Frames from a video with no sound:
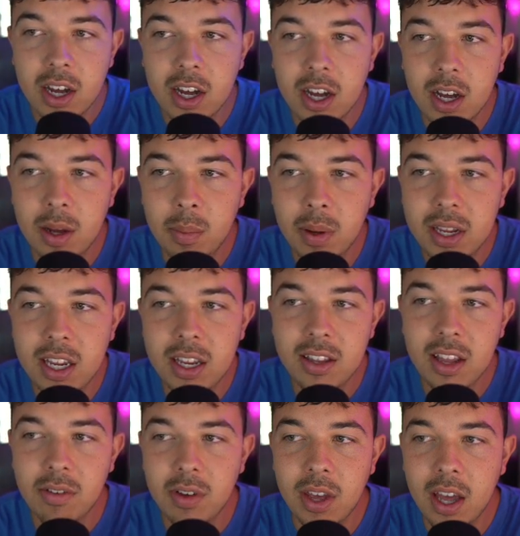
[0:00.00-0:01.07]
But he
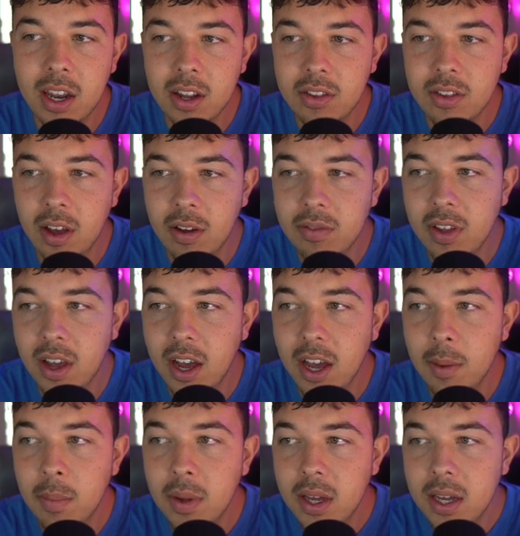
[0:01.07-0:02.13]
definitely had a tough
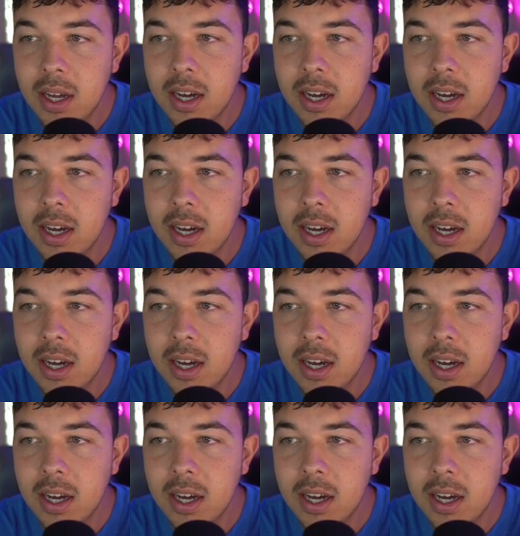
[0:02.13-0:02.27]
time.